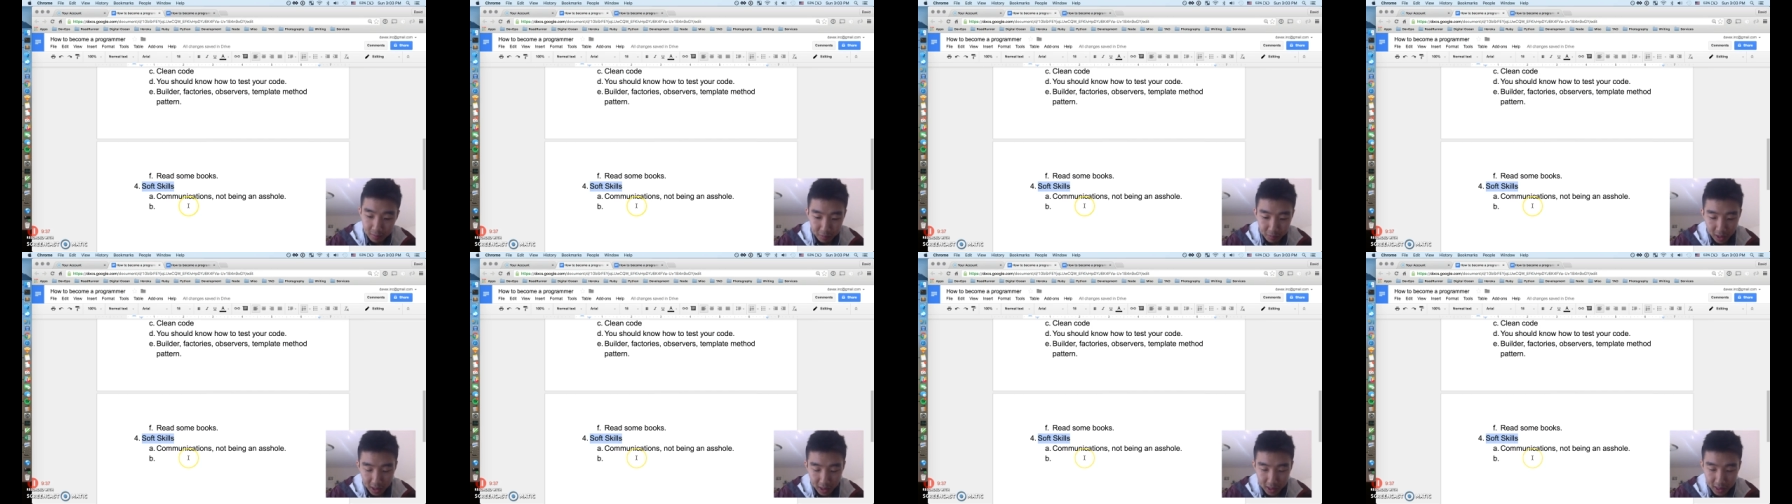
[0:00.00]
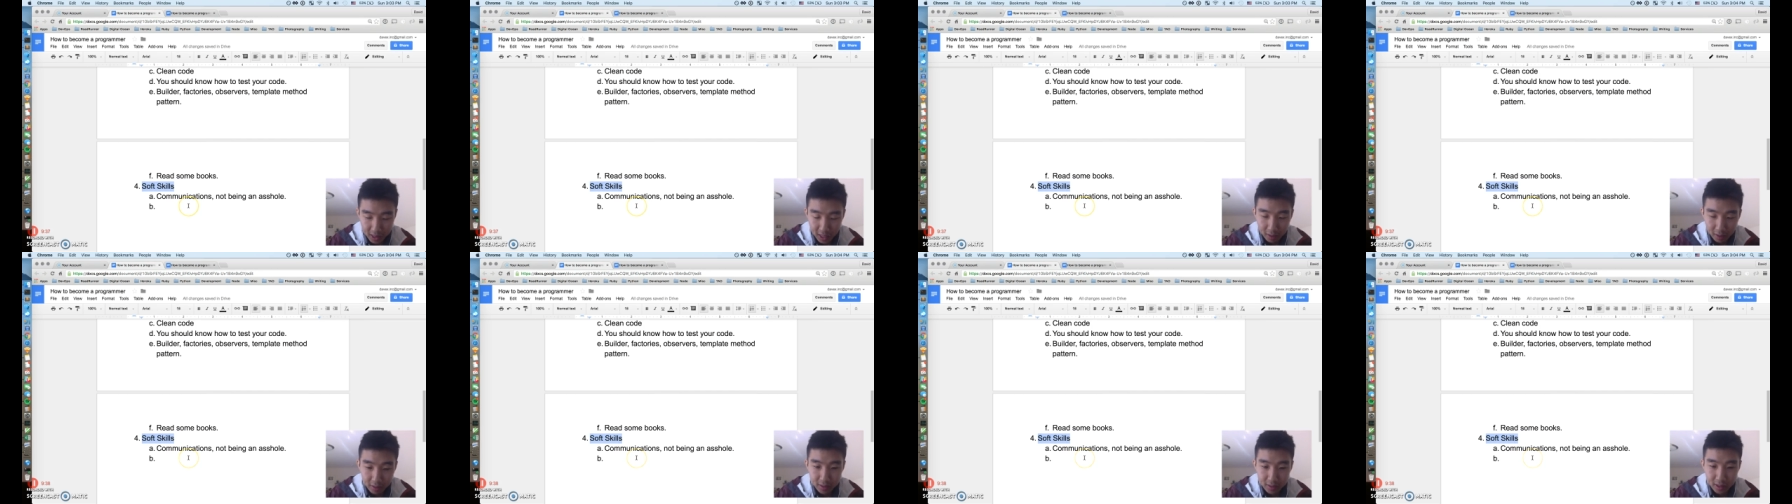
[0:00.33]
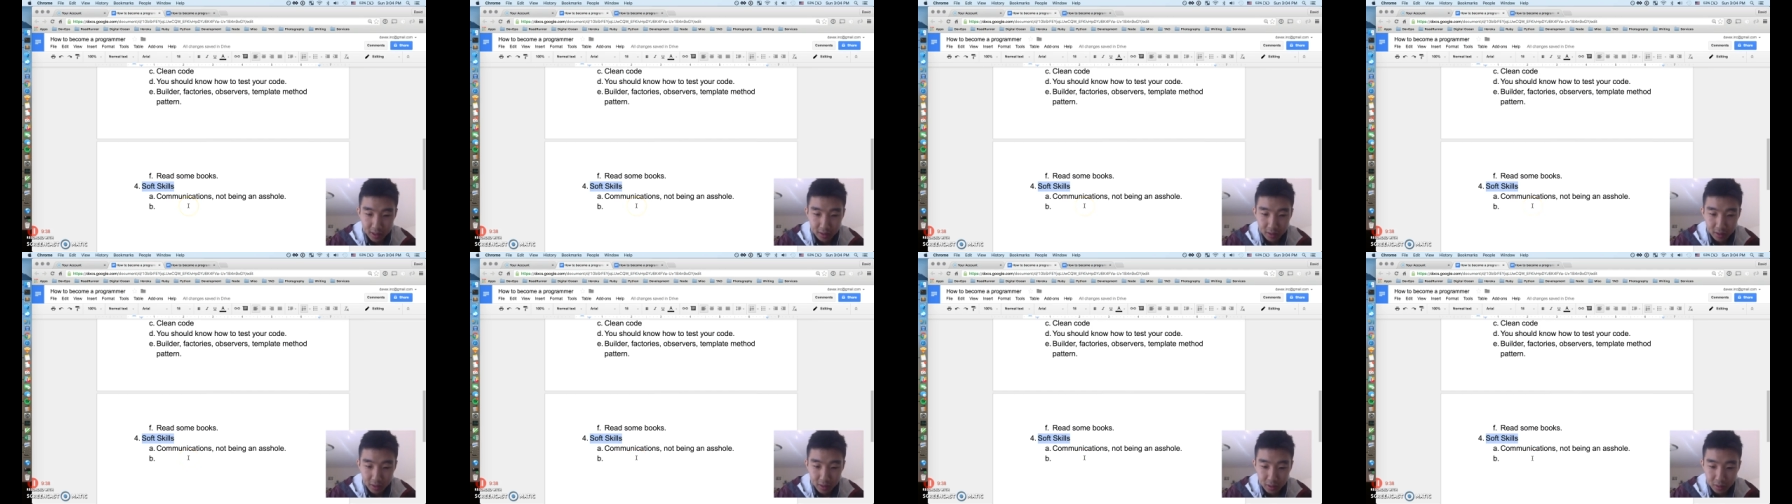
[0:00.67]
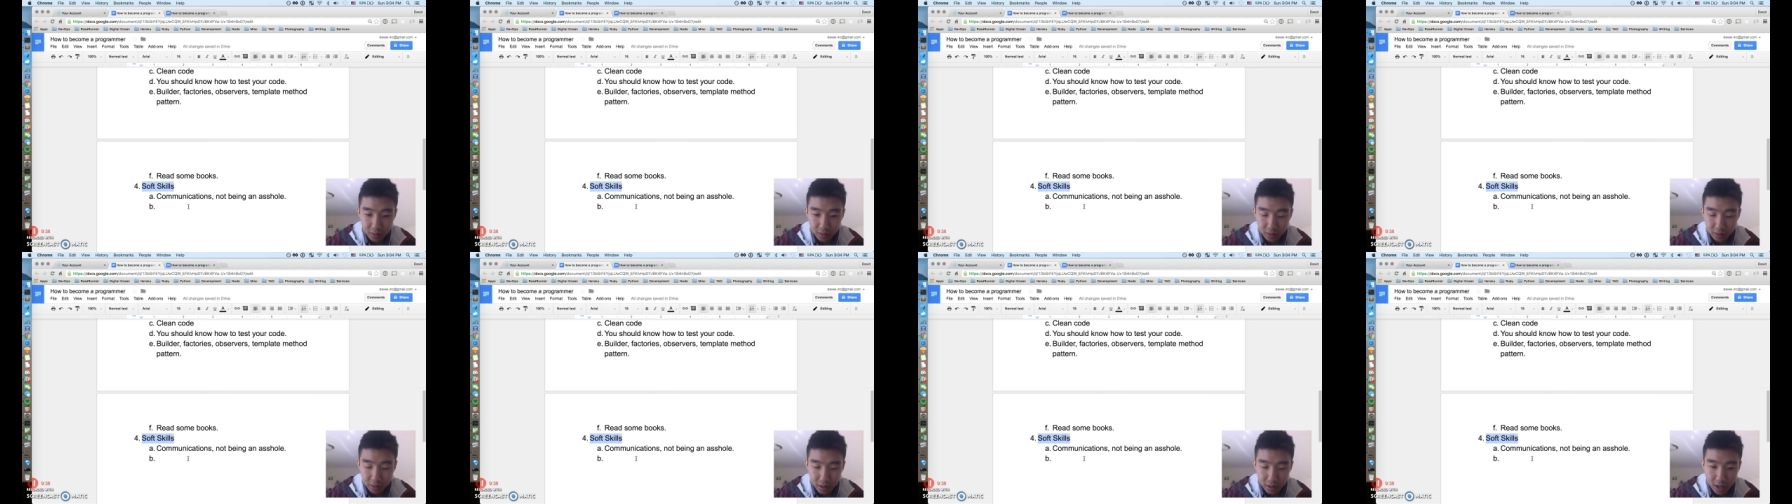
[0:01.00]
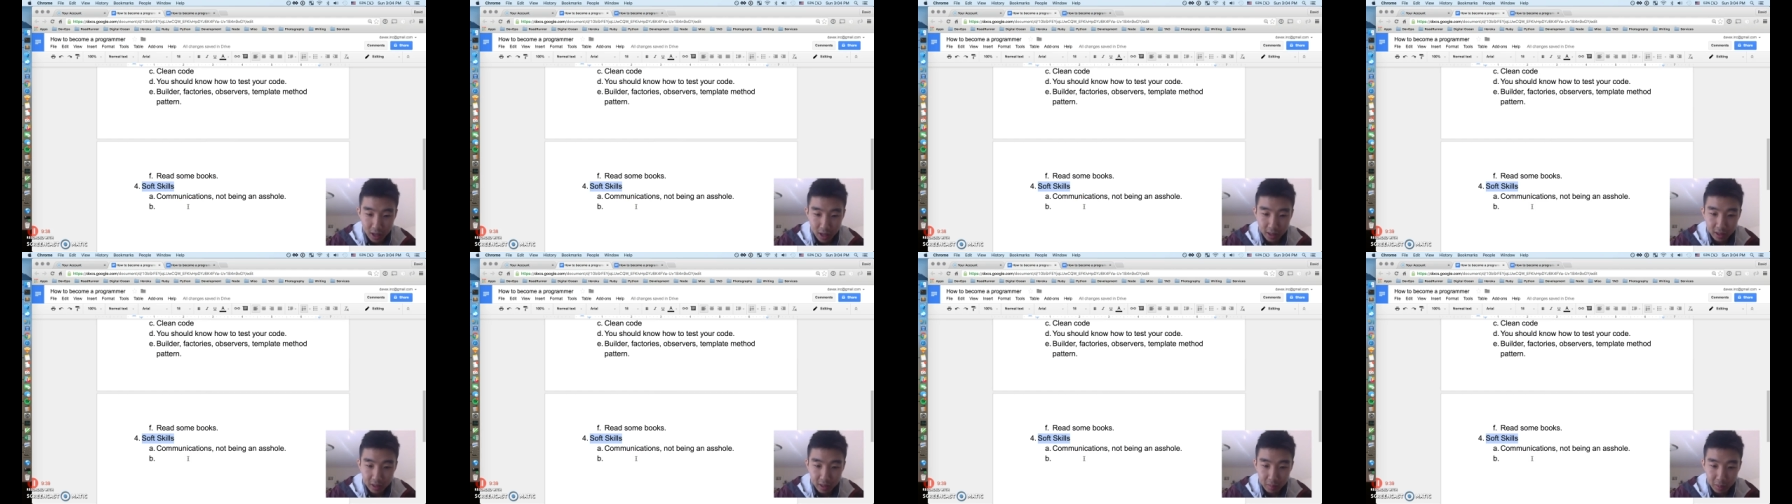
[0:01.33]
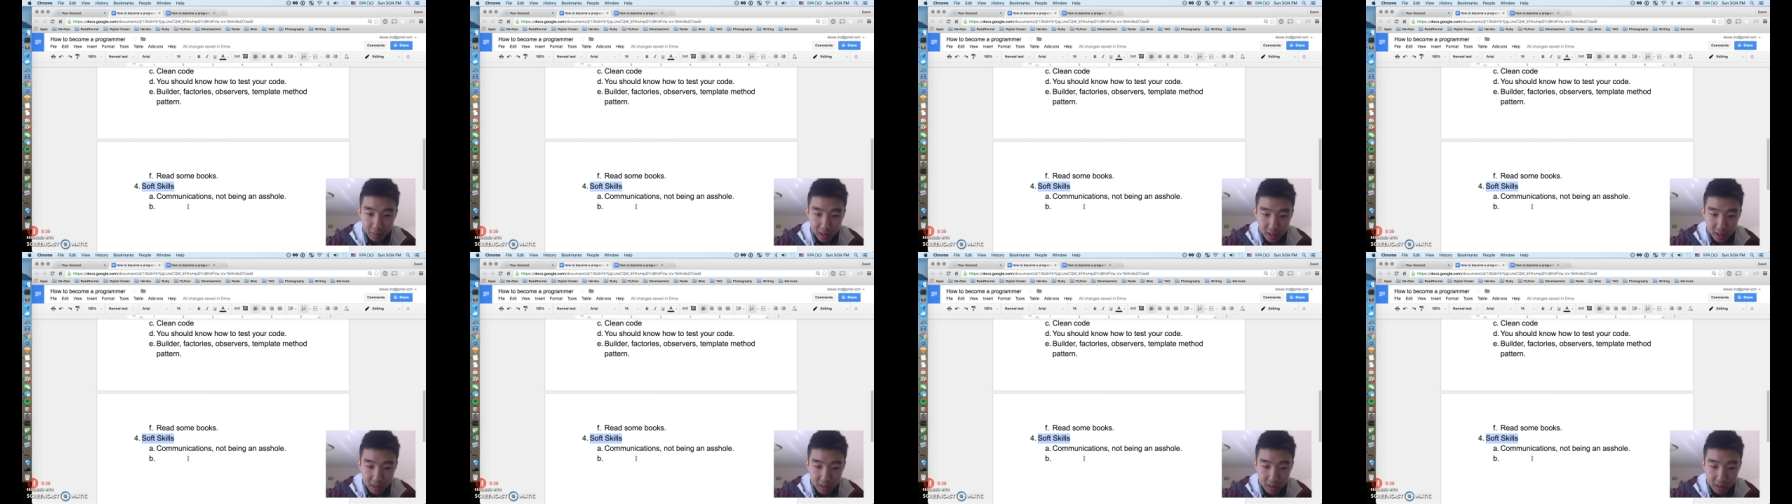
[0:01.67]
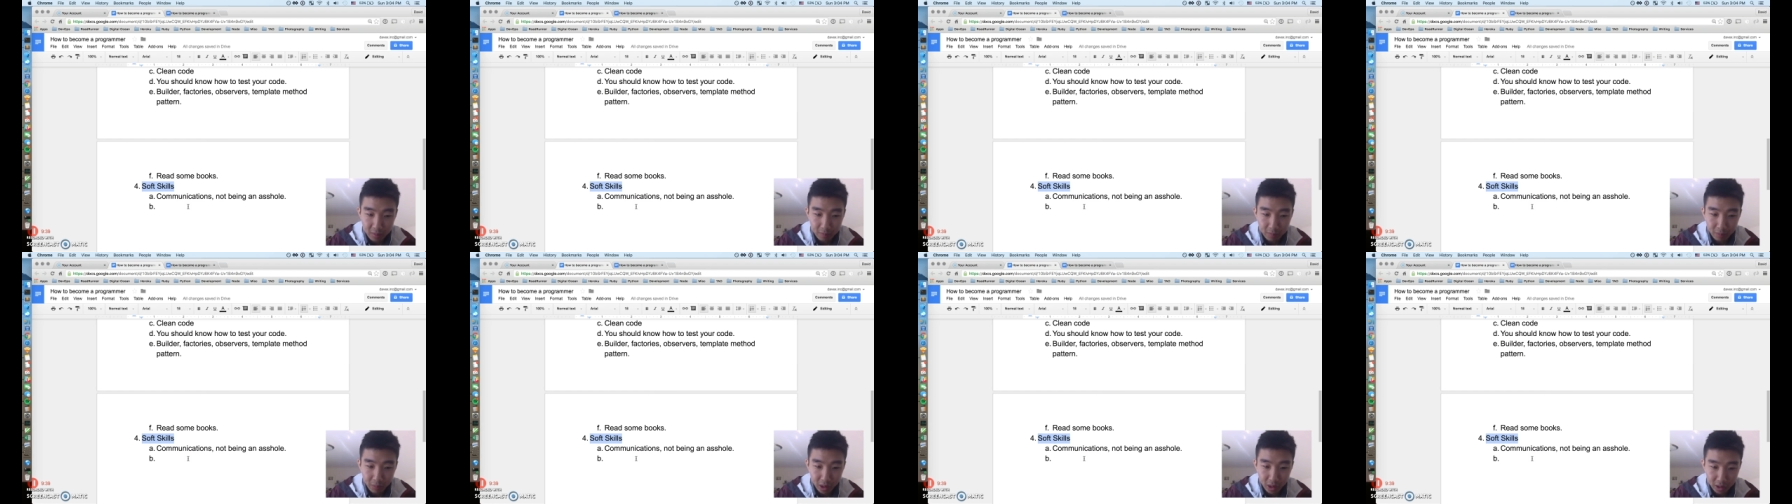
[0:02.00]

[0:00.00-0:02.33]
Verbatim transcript: I guarantee you, you're not going to become